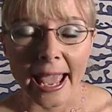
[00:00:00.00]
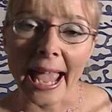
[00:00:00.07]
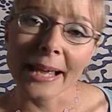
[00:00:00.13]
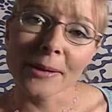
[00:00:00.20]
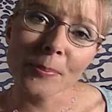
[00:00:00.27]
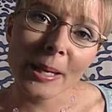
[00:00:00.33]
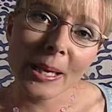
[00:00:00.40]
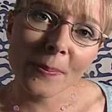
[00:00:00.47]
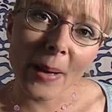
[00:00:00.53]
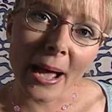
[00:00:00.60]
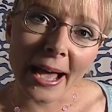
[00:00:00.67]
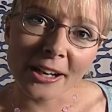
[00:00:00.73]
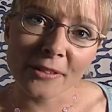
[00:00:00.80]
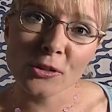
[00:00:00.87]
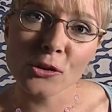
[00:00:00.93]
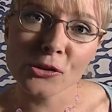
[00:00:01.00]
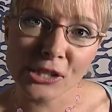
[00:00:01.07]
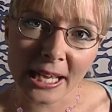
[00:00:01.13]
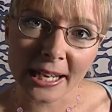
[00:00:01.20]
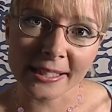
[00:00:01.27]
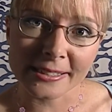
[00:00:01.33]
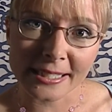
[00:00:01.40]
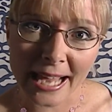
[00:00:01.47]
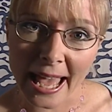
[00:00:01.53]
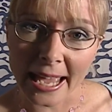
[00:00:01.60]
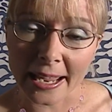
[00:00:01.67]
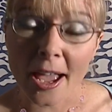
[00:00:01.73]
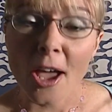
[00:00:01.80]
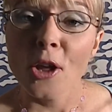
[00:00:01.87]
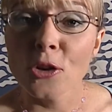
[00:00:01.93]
and be a part of New Zealand today,